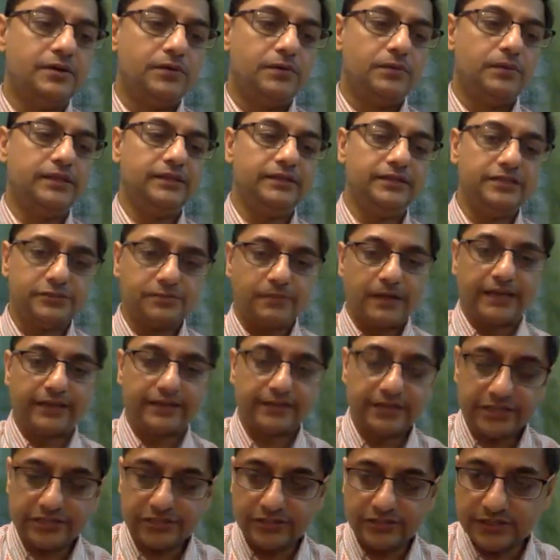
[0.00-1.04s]
when these
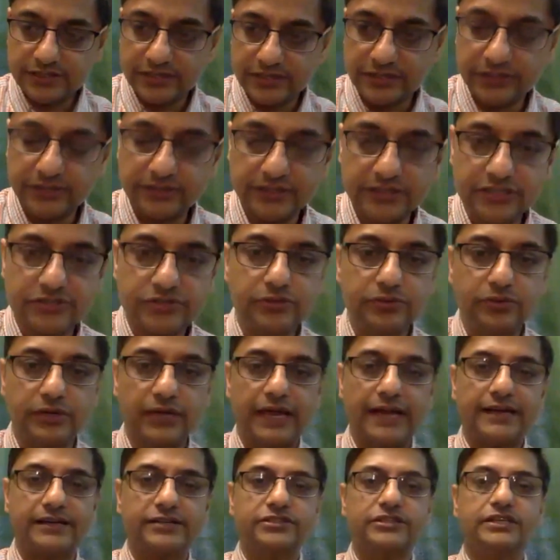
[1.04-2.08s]
migrations into these new
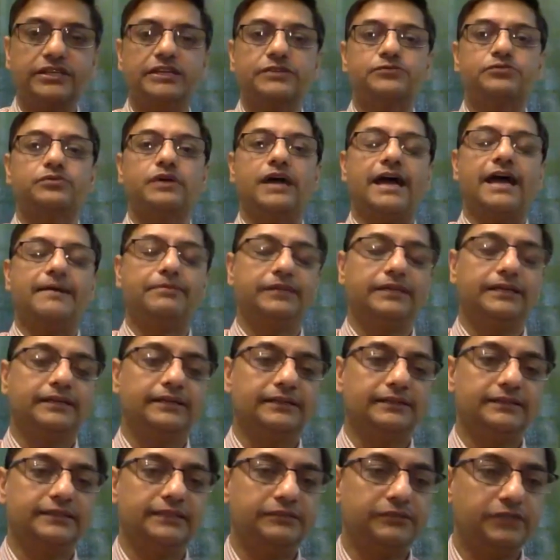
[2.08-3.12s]
landscapes were happening,
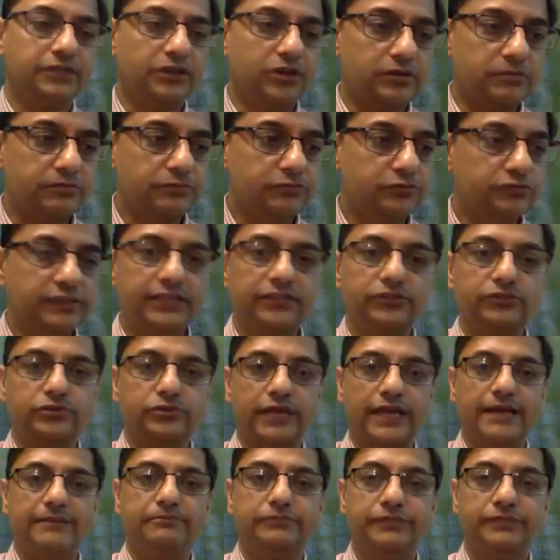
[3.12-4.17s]
they were not moving into
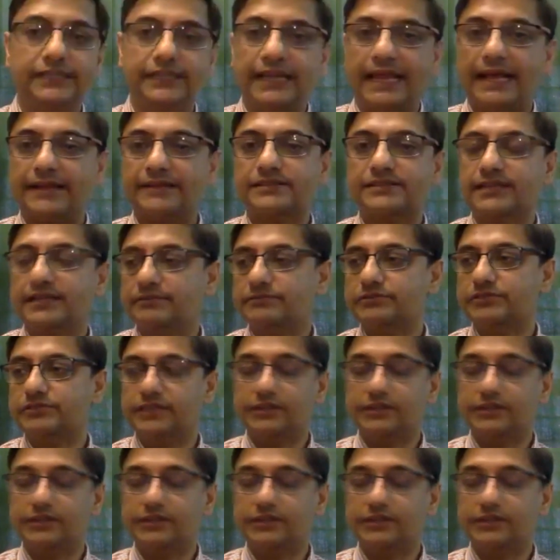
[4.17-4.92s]
empty landscapes.